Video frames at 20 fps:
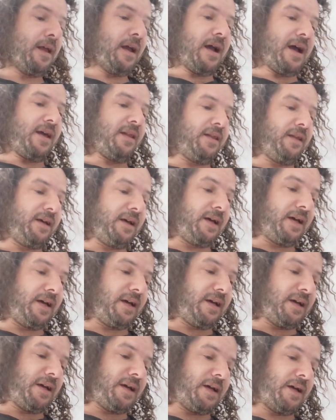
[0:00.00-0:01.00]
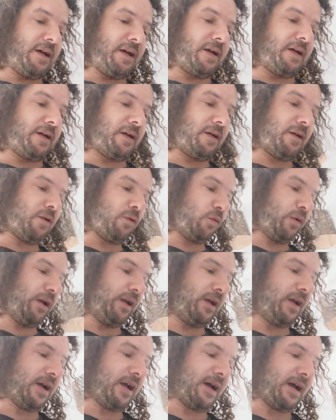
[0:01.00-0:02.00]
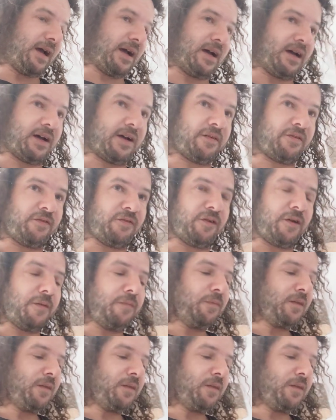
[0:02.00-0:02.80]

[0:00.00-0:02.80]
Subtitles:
And then we have